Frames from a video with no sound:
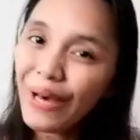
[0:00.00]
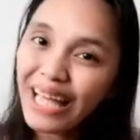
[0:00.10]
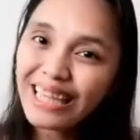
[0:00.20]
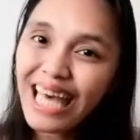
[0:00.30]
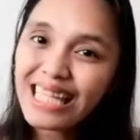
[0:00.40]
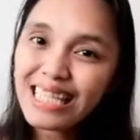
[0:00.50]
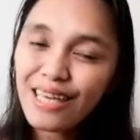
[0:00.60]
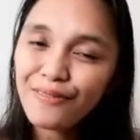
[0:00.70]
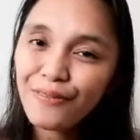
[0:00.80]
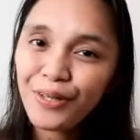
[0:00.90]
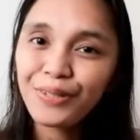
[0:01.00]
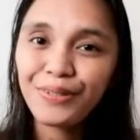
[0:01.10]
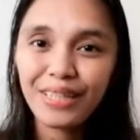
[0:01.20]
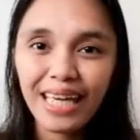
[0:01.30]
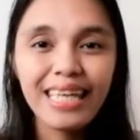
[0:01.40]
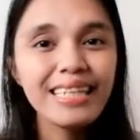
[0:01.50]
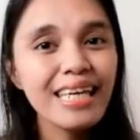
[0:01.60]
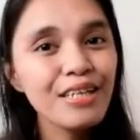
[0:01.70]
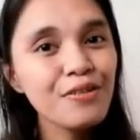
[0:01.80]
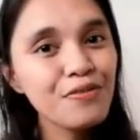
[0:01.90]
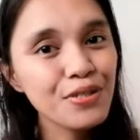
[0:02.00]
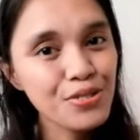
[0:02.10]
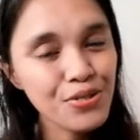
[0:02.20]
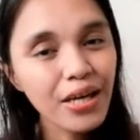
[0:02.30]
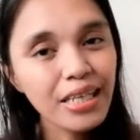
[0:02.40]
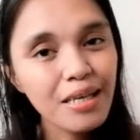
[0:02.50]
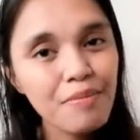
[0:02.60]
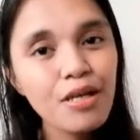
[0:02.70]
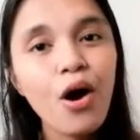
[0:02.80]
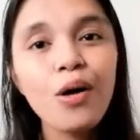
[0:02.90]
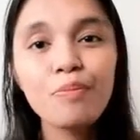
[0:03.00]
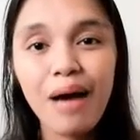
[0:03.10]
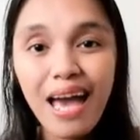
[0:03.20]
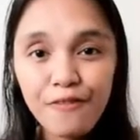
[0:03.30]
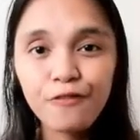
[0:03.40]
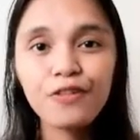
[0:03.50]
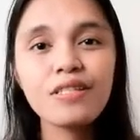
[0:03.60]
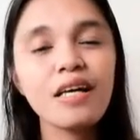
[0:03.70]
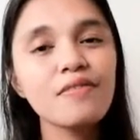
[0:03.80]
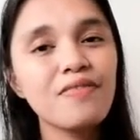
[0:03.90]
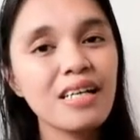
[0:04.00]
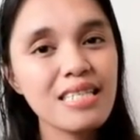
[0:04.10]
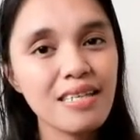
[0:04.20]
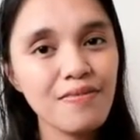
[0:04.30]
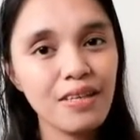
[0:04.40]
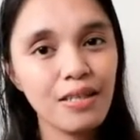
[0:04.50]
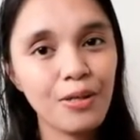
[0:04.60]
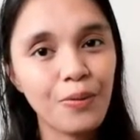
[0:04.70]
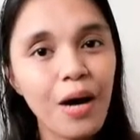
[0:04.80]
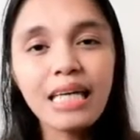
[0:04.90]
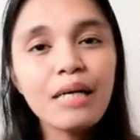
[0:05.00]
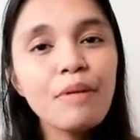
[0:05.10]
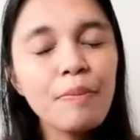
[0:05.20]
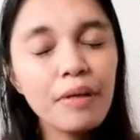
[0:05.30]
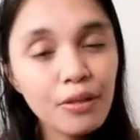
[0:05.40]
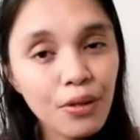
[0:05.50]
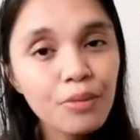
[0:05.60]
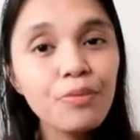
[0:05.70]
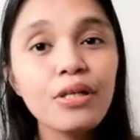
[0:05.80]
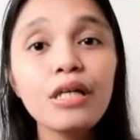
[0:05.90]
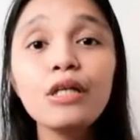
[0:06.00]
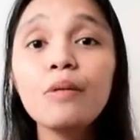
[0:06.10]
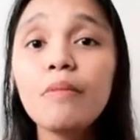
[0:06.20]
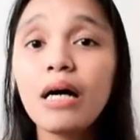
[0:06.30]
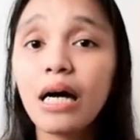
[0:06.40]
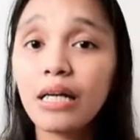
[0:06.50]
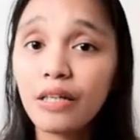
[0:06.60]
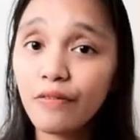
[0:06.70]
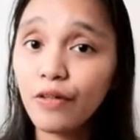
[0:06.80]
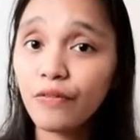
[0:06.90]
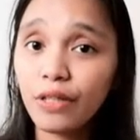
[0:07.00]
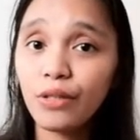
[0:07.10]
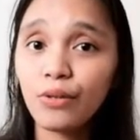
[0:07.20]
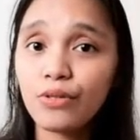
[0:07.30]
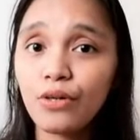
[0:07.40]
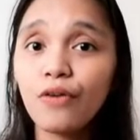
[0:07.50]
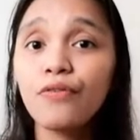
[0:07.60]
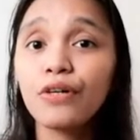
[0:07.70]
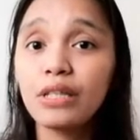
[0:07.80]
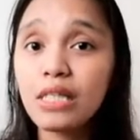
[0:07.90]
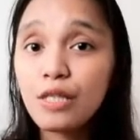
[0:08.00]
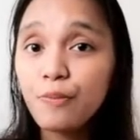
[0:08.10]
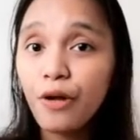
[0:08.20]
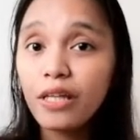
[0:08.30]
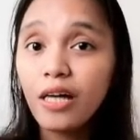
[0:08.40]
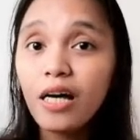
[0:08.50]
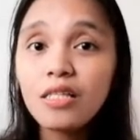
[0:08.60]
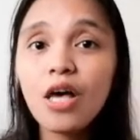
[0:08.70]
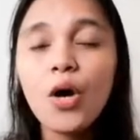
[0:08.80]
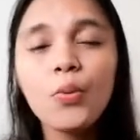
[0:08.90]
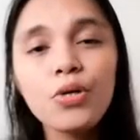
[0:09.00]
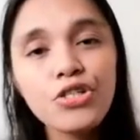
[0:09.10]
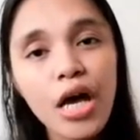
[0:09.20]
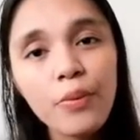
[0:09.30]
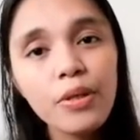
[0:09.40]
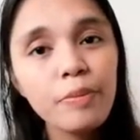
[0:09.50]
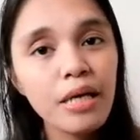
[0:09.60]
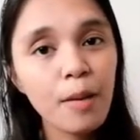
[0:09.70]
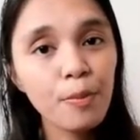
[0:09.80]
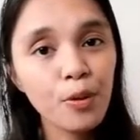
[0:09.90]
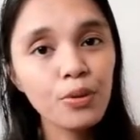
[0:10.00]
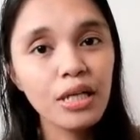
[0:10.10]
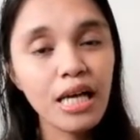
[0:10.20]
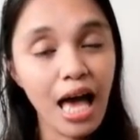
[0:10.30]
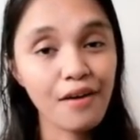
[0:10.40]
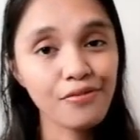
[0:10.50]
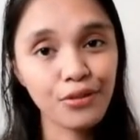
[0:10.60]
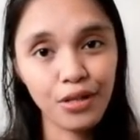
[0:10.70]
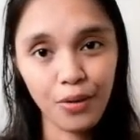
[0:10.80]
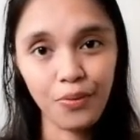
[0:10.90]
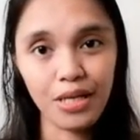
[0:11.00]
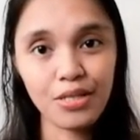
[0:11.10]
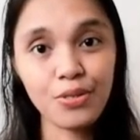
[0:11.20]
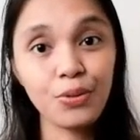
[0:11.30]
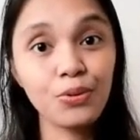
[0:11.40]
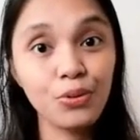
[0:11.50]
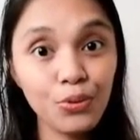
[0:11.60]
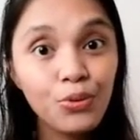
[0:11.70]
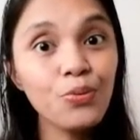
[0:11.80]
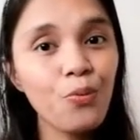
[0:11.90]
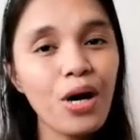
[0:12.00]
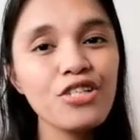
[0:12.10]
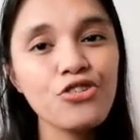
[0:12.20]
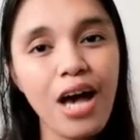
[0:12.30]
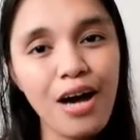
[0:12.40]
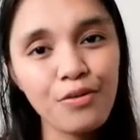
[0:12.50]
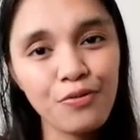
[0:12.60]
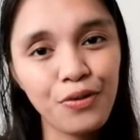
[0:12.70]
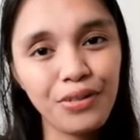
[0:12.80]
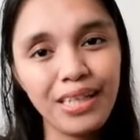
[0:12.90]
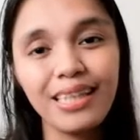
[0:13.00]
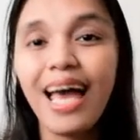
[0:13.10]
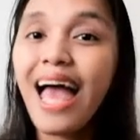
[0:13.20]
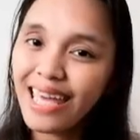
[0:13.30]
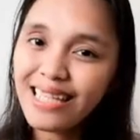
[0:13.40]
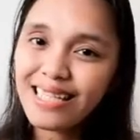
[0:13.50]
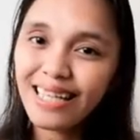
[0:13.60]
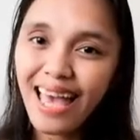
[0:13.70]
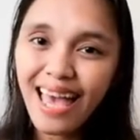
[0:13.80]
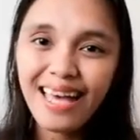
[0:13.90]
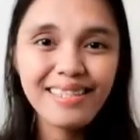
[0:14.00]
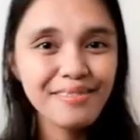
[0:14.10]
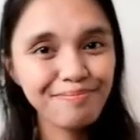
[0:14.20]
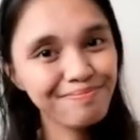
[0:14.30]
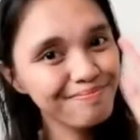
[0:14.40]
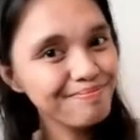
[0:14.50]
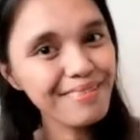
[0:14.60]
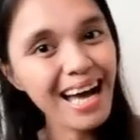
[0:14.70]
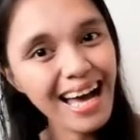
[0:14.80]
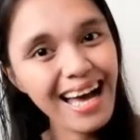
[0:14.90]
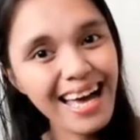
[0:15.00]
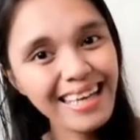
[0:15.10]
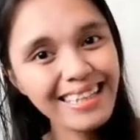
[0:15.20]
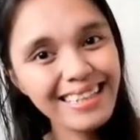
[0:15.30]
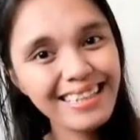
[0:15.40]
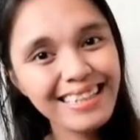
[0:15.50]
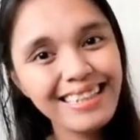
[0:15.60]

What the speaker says: Well, that's it for today. Thank you for joining me on my first unboxing video. Sana mapanood mo rin yung mga review videos ko for these products, which I will be uploading after a week. So, do watch out for it. Thanks again! Bye!